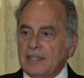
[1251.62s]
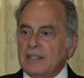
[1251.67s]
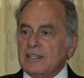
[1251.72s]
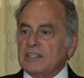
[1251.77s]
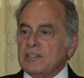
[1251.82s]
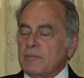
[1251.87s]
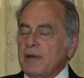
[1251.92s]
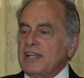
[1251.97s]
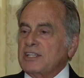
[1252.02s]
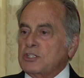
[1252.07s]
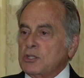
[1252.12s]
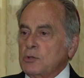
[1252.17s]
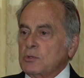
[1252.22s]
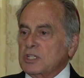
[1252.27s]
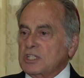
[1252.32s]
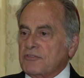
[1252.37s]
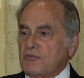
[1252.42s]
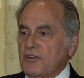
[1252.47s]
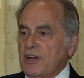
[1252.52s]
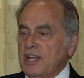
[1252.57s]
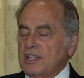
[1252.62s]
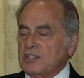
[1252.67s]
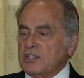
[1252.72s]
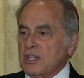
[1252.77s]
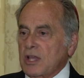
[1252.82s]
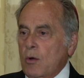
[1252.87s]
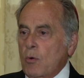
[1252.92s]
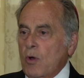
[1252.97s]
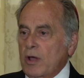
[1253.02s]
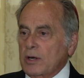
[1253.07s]
to my Jewish
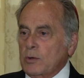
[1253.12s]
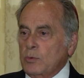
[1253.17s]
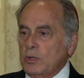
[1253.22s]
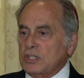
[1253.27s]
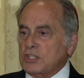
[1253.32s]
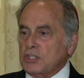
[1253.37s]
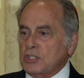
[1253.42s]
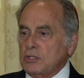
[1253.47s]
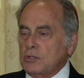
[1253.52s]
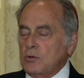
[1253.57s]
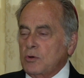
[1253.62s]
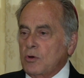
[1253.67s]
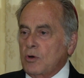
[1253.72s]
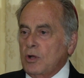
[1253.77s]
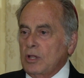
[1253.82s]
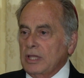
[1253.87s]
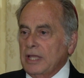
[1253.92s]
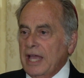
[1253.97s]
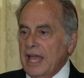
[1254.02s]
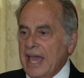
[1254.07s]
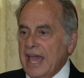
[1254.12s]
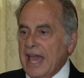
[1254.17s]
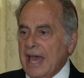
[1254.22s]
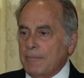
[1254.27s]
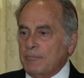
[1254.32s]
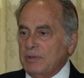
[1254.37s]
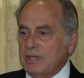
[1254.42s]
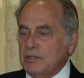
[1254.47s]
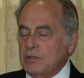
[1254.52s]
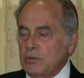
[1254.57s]
friends, I want to wish you all a
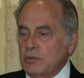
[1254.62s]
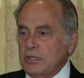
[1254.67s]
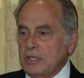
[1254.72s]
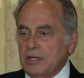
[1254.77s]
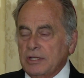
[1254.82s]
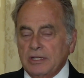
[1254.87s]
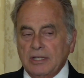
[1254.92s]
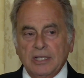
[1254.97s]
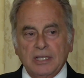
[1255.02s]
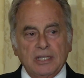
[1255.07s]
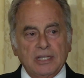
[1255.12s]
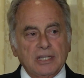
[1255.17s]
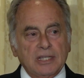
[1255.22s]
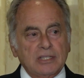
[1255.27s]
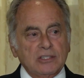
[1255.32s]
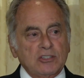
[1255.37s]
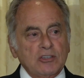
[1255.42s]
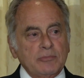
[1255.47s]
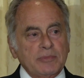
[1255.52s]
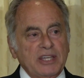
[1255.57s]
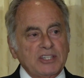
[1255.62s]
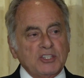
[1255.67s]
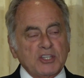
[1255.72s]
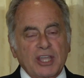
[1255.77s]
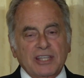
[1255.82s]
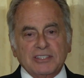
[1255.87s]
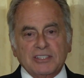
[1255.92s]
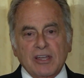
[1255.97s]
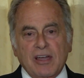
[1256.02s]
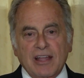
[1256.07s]
happy new year. And to my
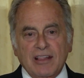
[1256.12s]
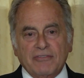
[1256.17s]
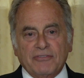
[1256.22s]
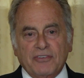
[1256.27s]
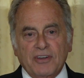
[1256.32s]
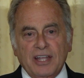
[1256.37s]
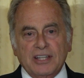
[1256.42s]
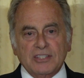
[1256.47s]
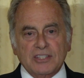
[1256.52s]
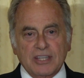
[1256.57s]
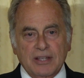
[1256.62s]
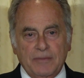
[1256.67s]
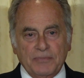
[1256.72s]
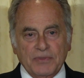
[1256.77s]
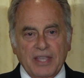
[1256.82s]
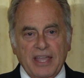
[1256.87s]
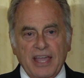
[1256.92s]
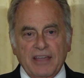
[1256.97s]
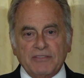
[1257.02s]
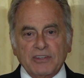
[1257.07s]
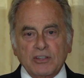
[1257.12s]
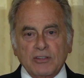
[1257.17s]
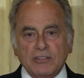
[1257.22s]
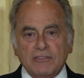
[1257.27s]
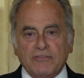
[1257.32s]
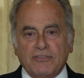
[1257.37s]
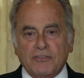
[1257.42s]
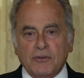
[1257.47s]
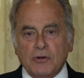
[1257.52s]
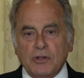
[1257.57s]
Gentile friends, have a good
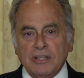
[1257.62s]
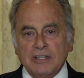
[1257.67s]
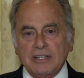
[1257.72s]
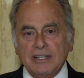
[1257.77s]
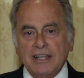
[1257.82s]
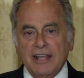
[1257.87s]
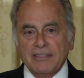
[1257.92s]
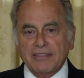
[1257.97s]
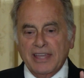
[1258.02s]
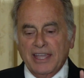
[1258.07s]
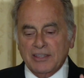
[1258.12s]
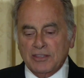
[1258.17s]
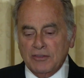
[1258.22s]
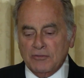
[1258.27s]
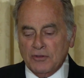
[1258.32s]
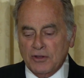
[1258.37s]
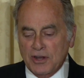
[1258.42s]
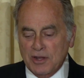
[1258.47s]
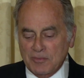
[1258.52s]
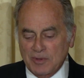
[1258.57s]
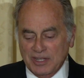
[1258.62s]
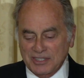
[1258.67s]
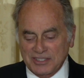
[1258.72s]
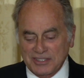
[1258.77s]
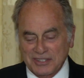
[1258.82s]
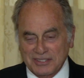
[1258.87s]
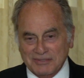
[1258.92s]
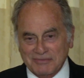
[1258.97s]
fall. Thank you very much.